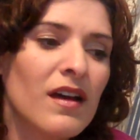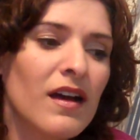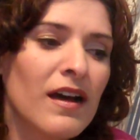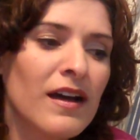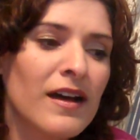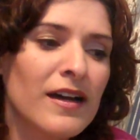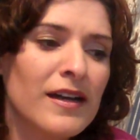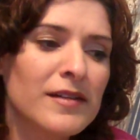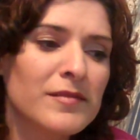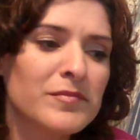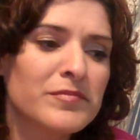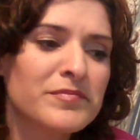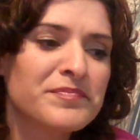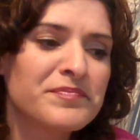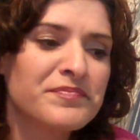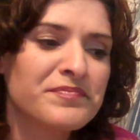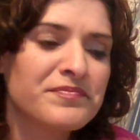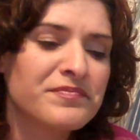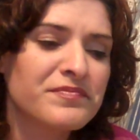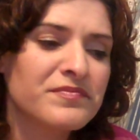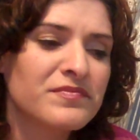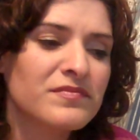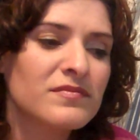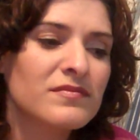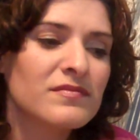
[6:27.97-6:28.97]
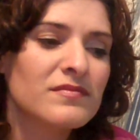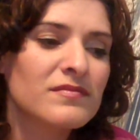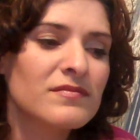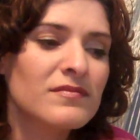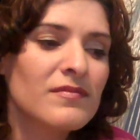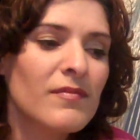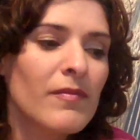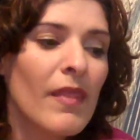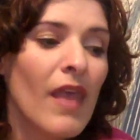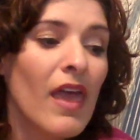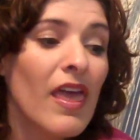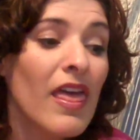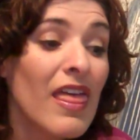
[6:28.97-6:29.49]

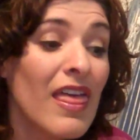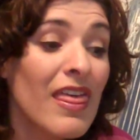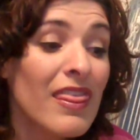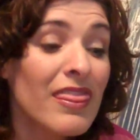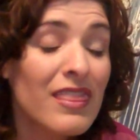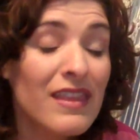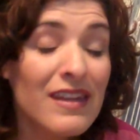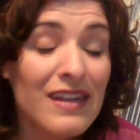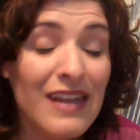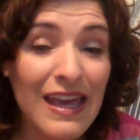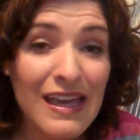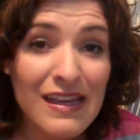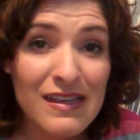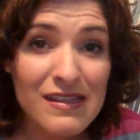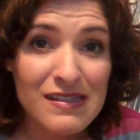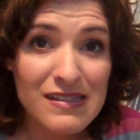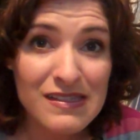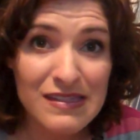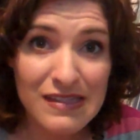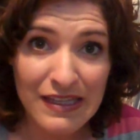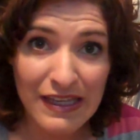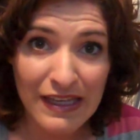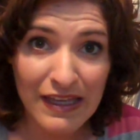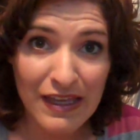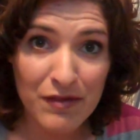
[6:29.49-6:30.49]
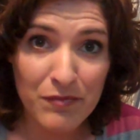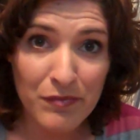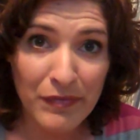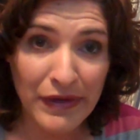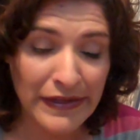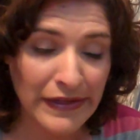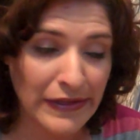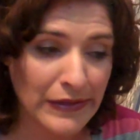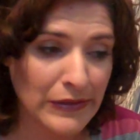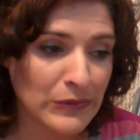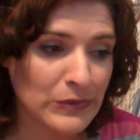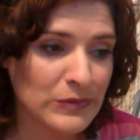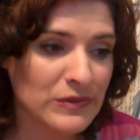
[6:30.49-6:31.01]
The next thing in my
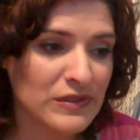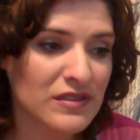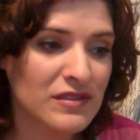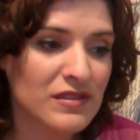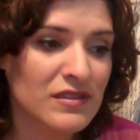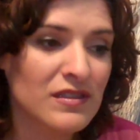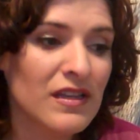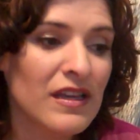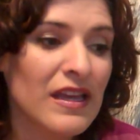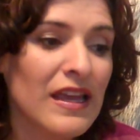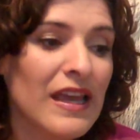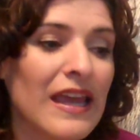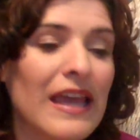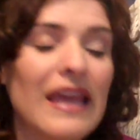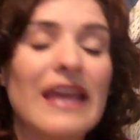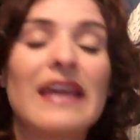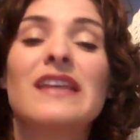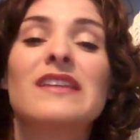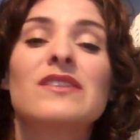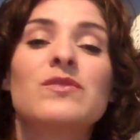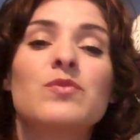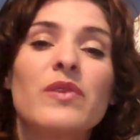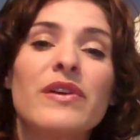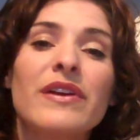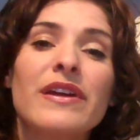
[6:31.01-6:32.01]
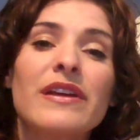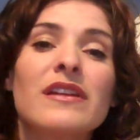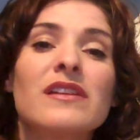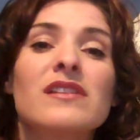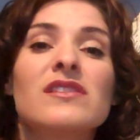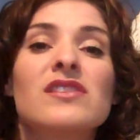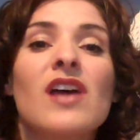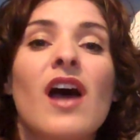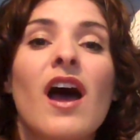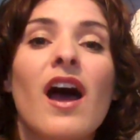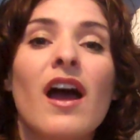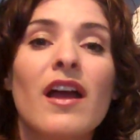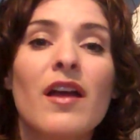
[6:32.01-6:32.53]
notes is we're going to
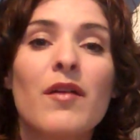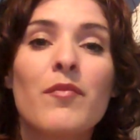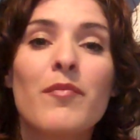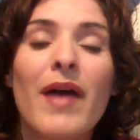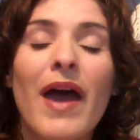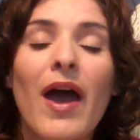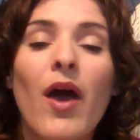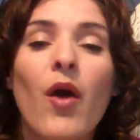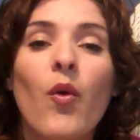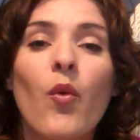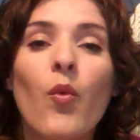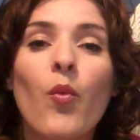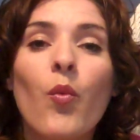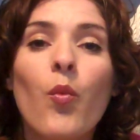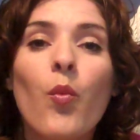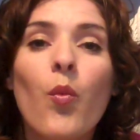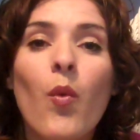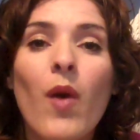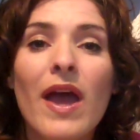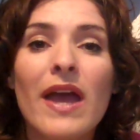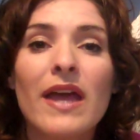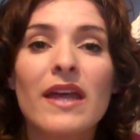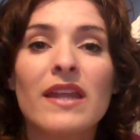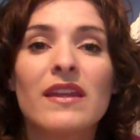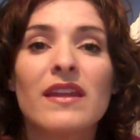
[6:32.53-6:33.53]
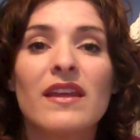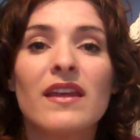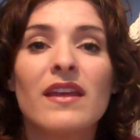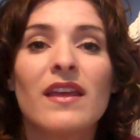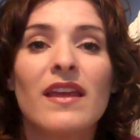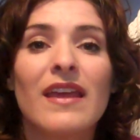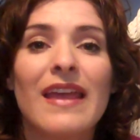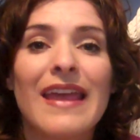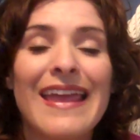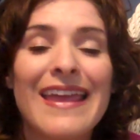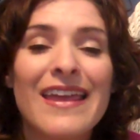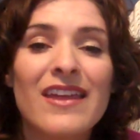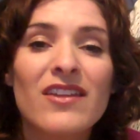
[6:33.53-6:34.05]
talk about what
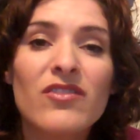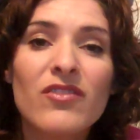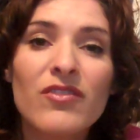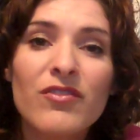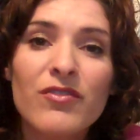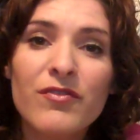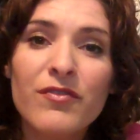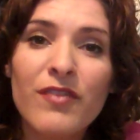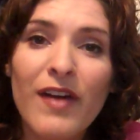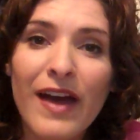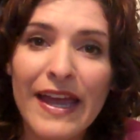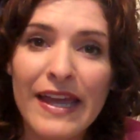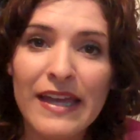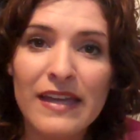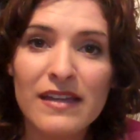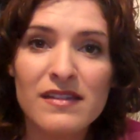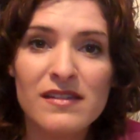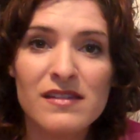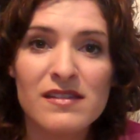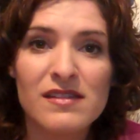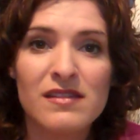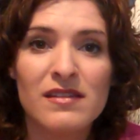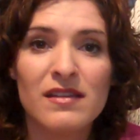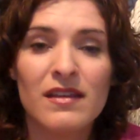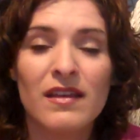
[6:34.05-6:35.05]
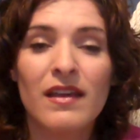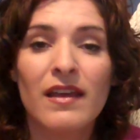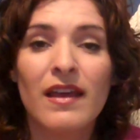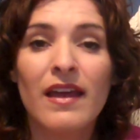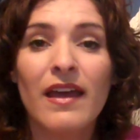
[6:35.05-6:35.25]
invites